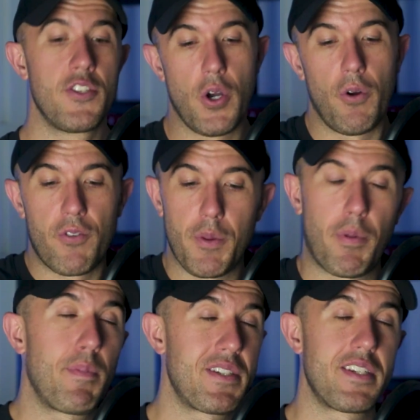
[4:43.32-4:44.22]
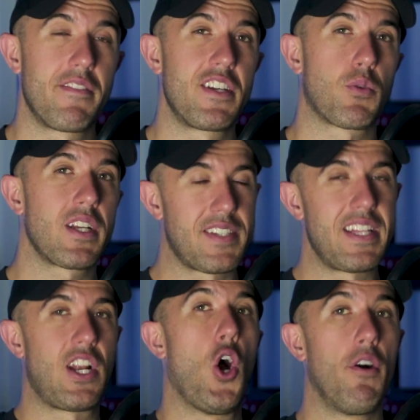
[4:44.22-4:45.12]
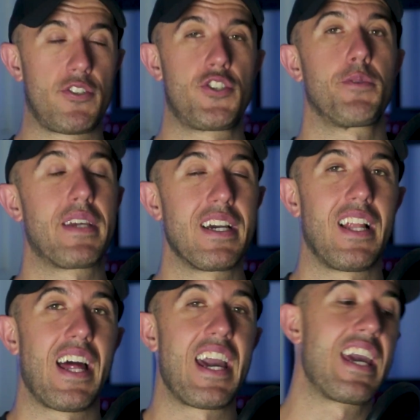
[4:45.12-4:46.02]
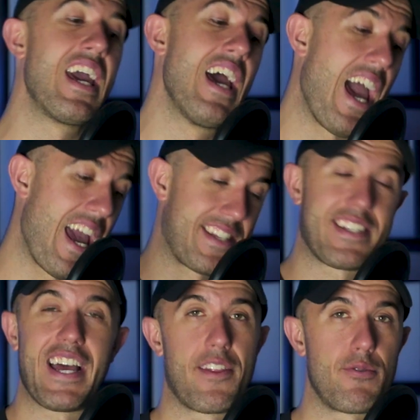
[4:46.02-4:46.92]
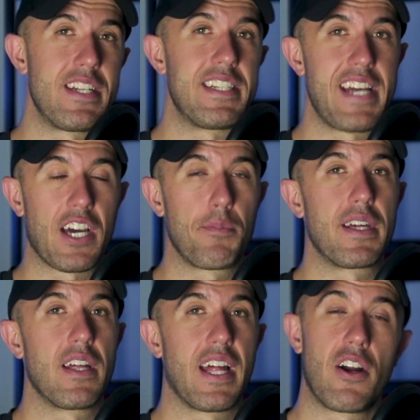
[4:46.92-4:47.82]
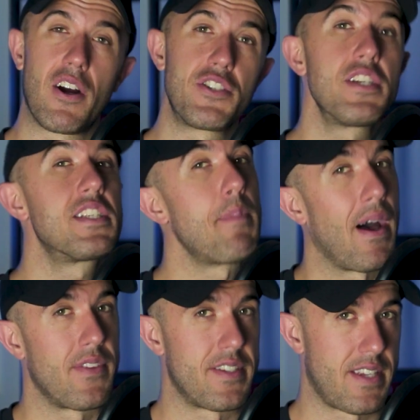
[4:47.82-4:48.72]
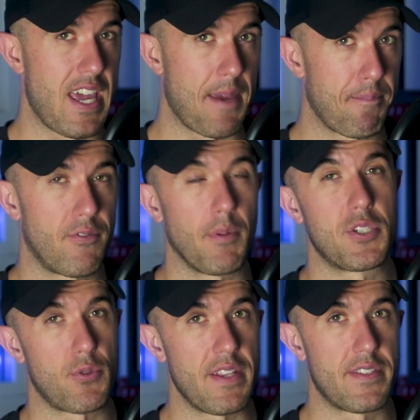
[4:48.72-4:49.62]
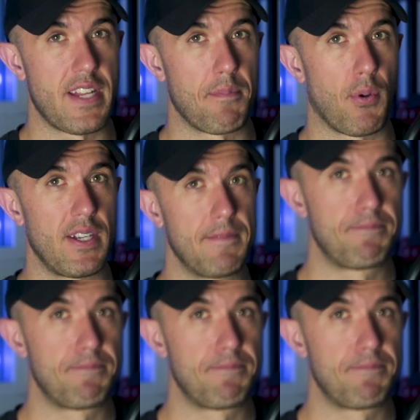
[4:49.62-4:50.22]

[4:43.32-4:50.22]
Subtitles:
So for the purposes of this, we're going to say that Overture PLA and Slant 3D Tangled PLA are just about the same from a strength standpoint.